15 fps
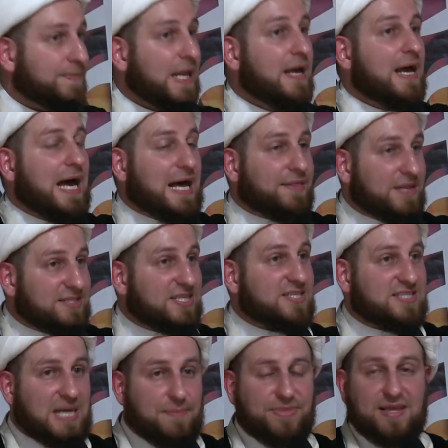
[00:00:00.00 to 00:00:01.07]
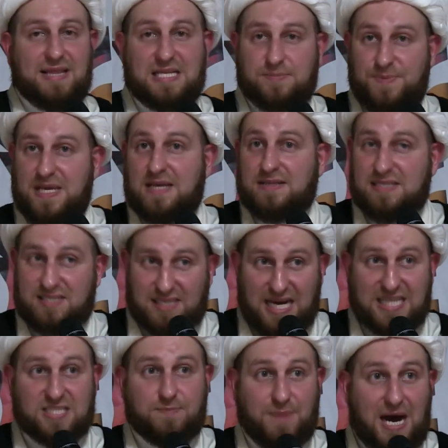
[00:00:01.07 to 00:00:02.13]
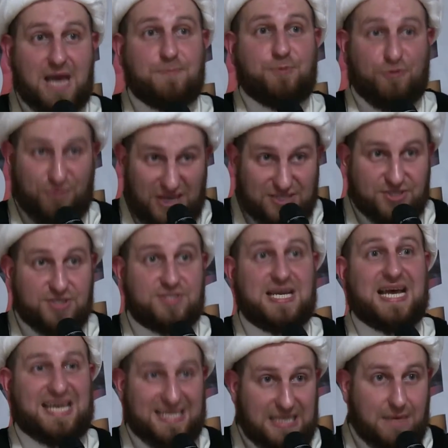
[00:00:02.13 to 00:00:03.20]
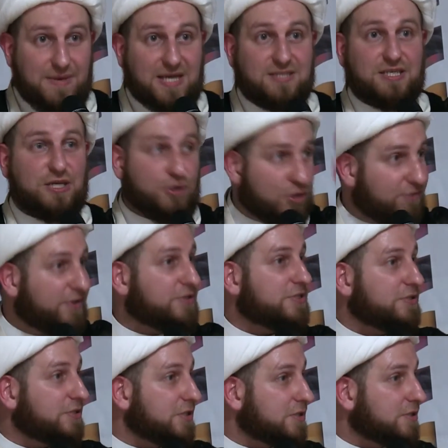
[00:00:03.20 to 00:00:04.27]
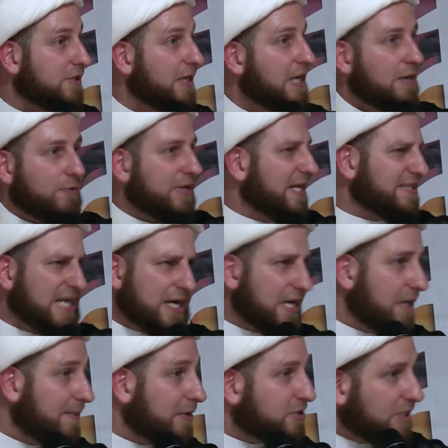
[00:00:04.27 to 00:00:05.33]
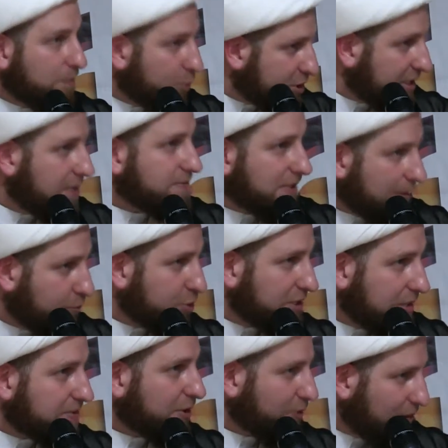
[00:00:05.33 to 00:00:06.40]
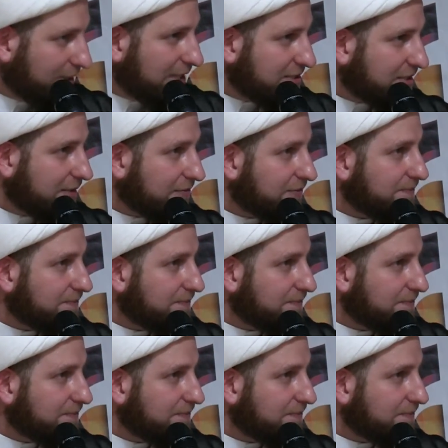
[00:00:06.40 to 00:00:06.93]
And this is something that's being discussed by professors, academics, and universities. We're not talking about some Muslims, non-Muslims, and all that stuff.